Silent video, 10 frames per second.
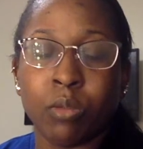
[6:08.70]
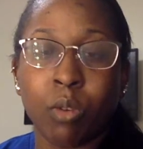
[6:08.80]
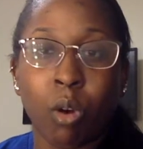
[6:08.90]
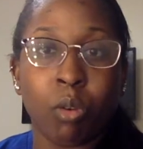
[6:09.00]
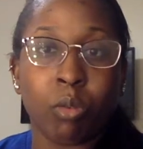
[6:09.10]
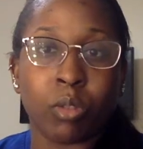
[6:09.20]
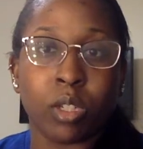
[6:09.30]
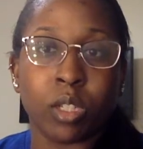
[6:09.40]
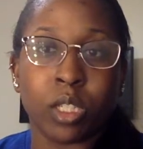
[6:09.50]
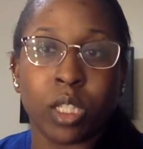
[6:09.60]
old
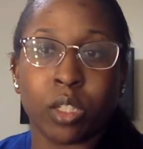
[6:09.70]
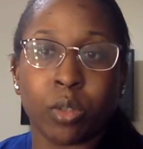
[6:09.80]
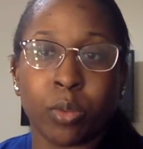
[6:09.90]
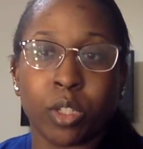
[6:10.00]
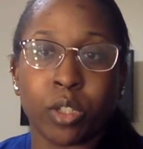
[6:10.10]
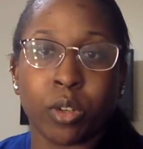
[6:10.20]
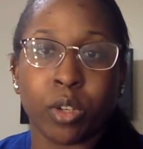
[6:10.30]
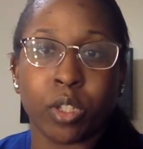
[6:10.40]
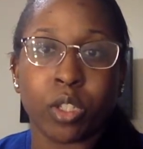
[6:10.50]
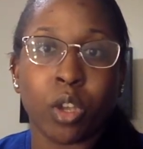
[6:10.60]
dental
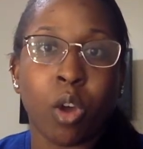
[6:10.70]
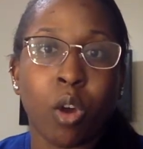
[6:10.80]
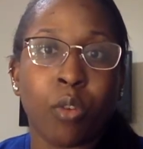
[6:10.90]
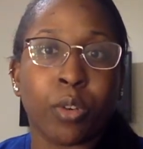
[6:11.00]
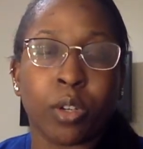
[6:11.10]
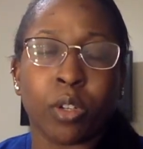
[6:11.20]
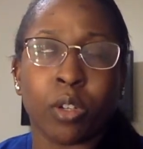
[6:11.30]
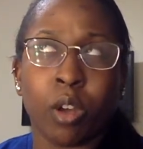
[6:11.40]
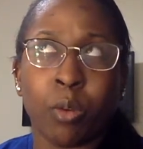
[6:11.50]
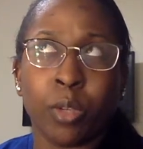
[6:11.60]
insurance over
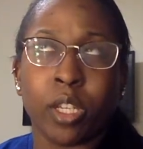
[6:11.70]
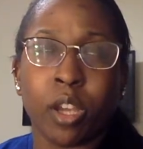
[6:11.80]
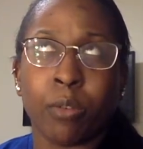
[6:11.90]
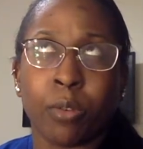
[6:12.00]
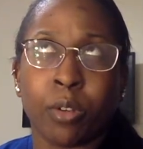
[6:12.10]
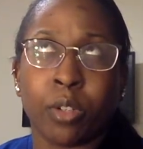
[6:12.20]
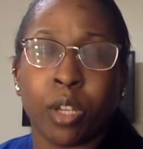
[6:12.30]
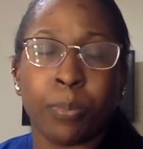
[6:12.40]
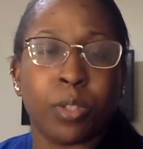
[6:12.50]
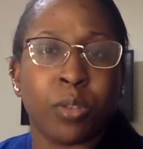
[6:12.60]
only covered
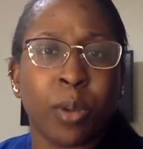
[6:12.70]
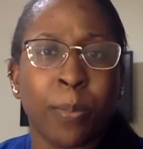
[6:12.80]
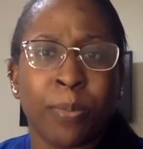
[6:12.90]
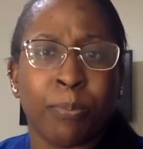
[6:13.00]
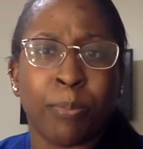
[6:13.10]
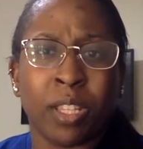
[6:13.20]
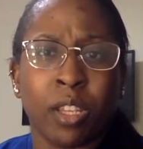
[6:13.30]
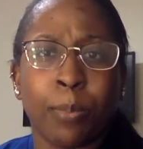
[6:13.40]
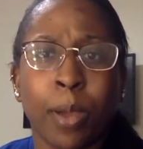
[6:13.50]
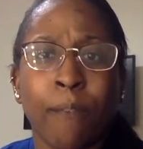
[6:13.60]
up to, I
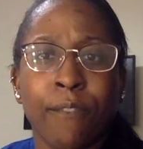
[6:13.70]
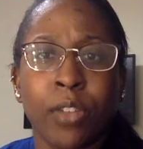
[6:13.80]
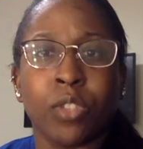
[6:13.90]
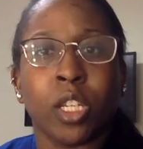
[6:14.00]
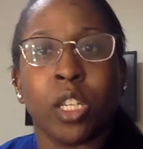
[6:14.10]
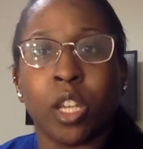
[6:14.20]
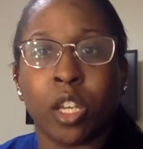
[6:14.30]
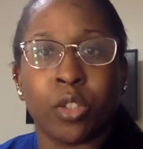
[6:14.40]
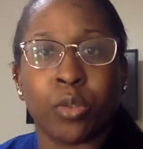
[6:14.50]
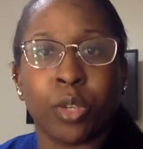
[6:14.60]
believe, about
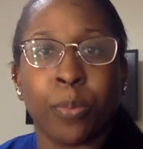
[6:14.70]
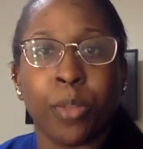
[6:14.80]
1,500.